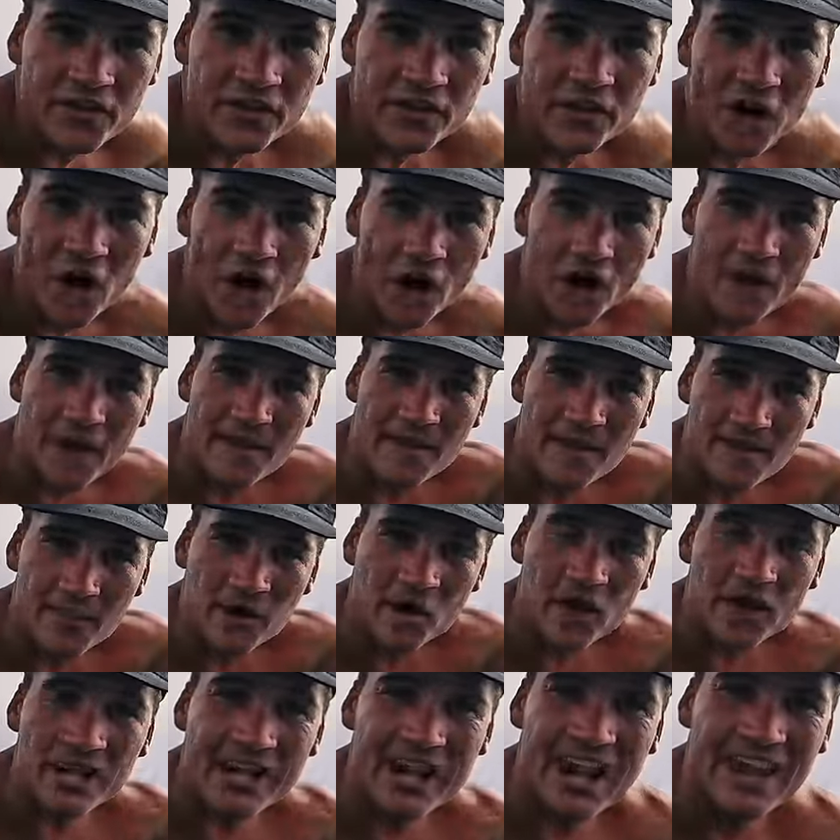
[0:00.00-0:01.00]
to go, and then we're
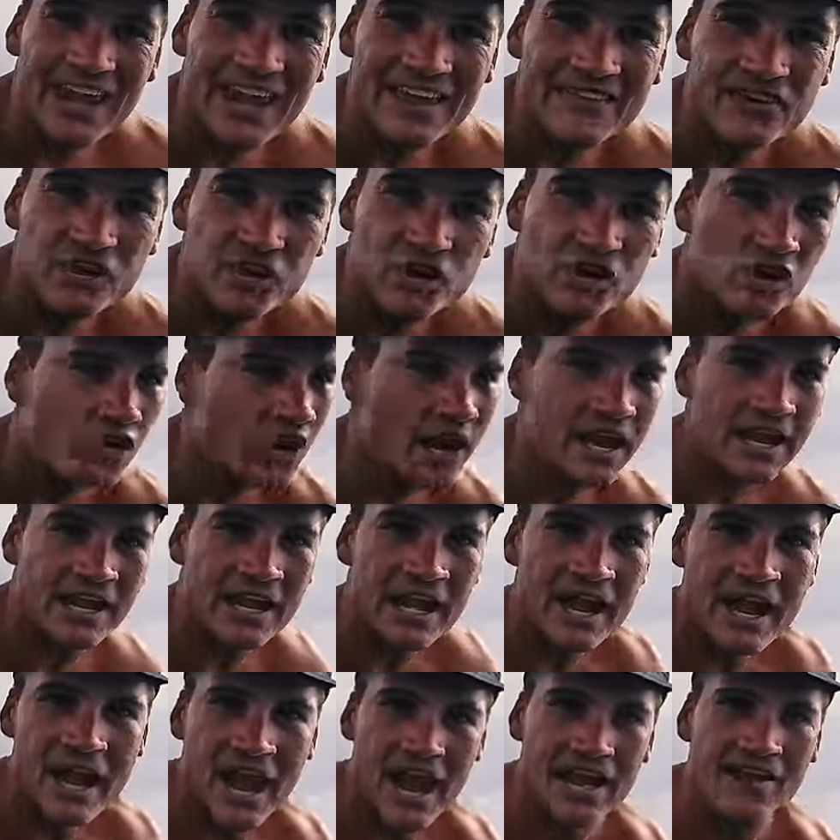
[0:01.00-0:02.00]
gonna get in the drink,
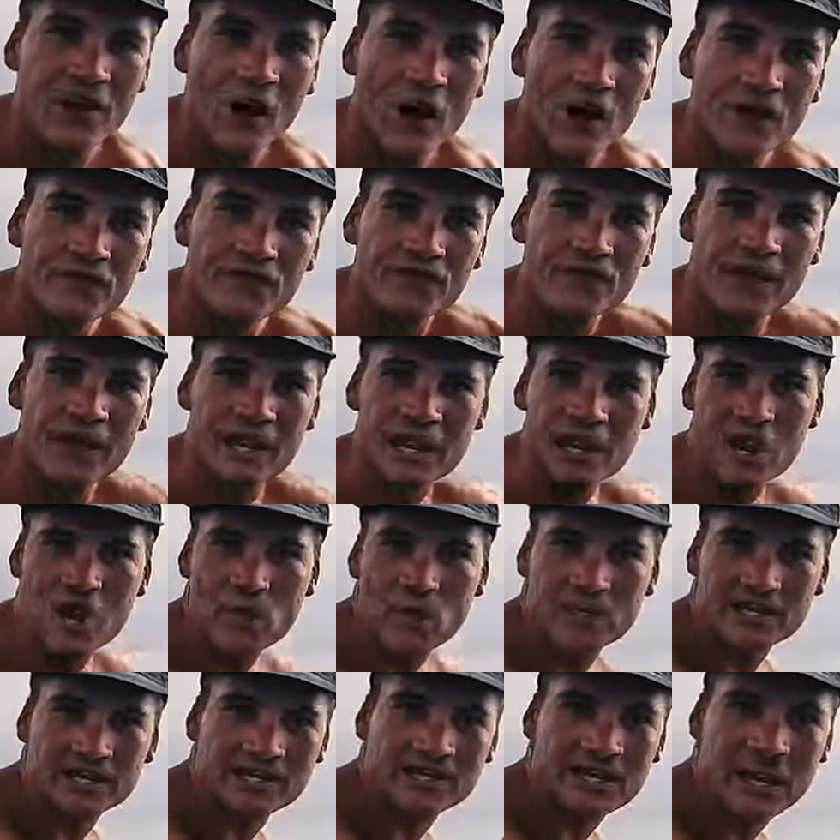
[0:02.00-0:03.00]
and hopefully
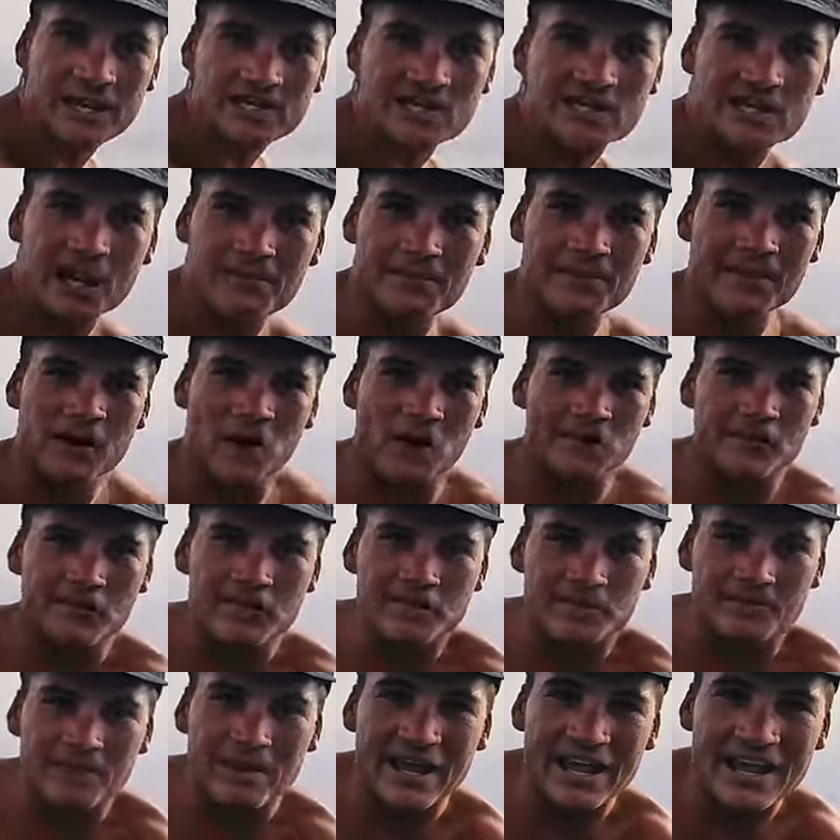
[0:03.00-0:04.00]
we can get something on this
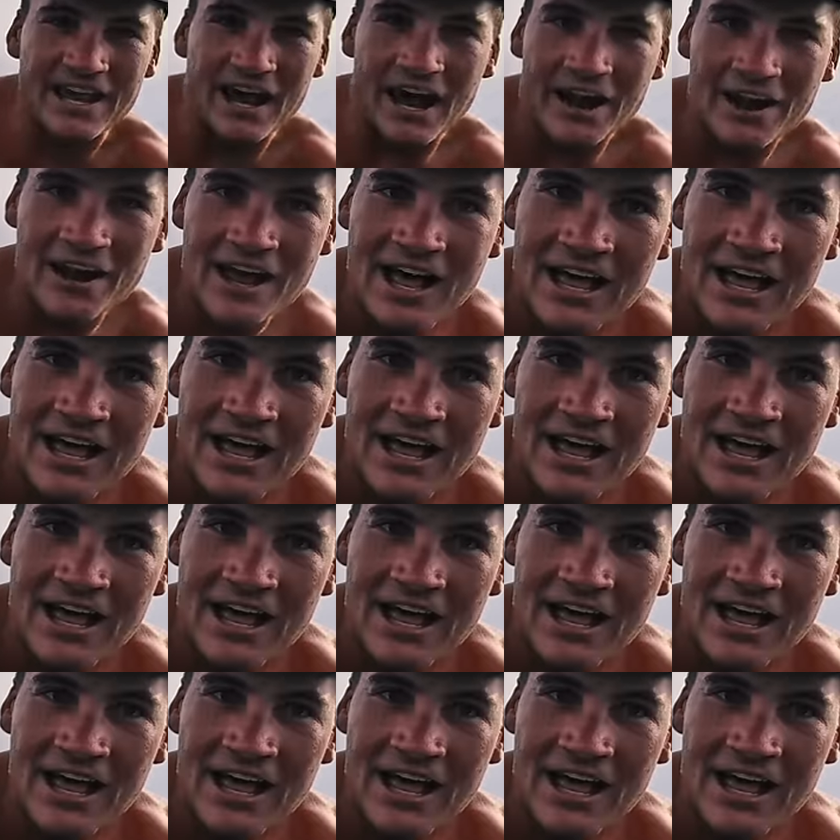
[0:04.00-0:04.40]
spear gun.